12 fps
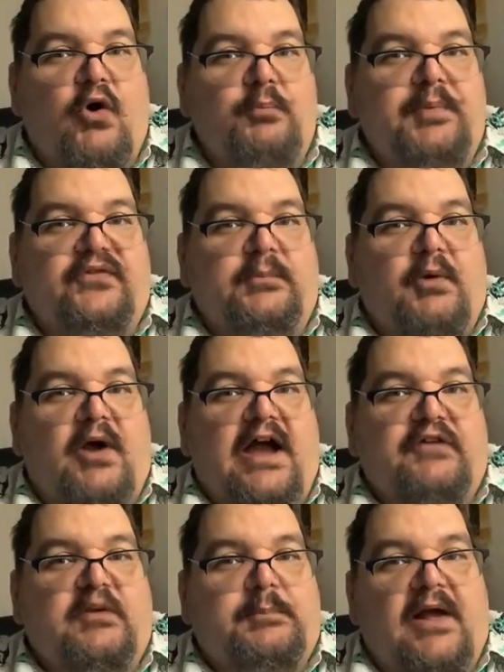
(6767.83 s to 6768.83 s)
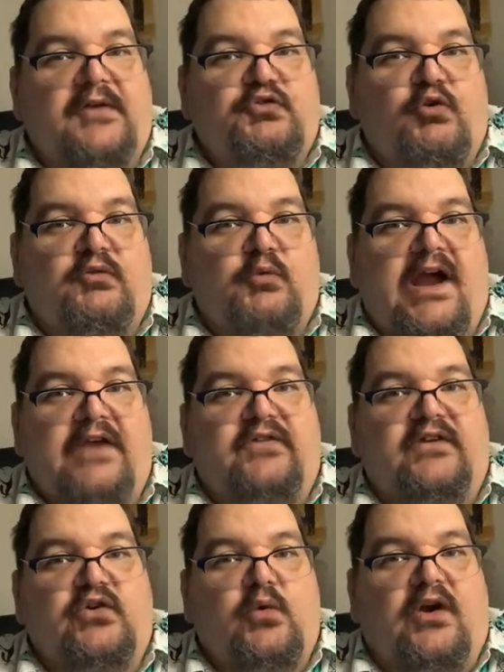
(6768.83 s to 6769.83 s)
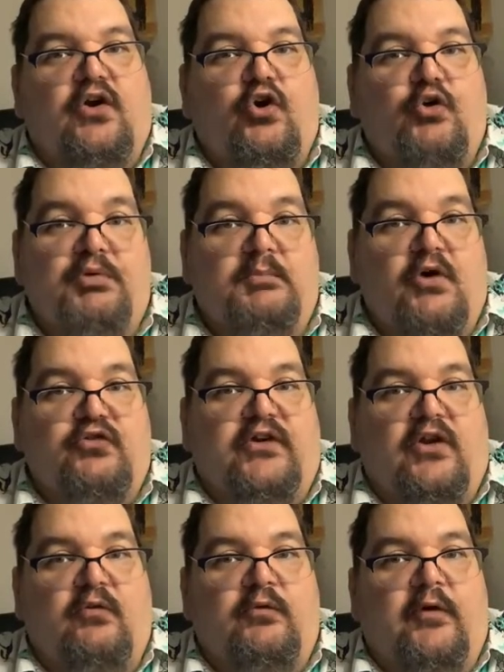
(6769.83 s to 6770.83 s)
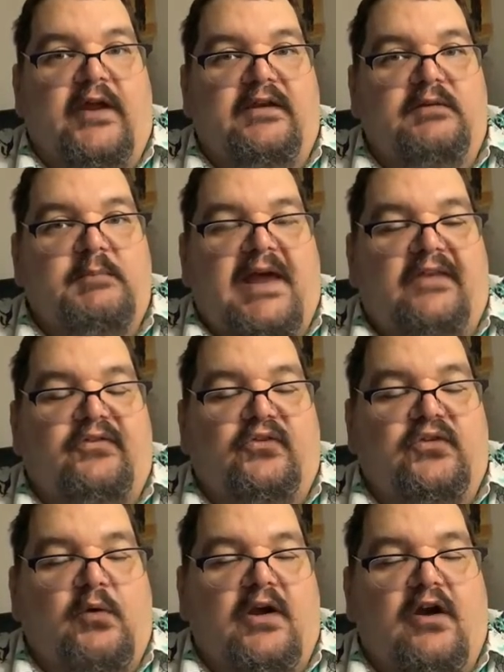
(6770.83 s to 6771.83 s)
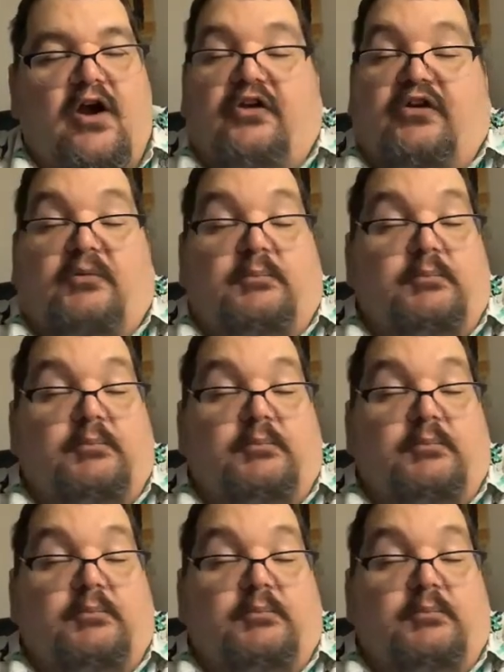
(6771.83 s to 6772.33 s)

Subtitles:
be surprised if Bellator and Ryzen do a co-promotion over at Madison Square Garden.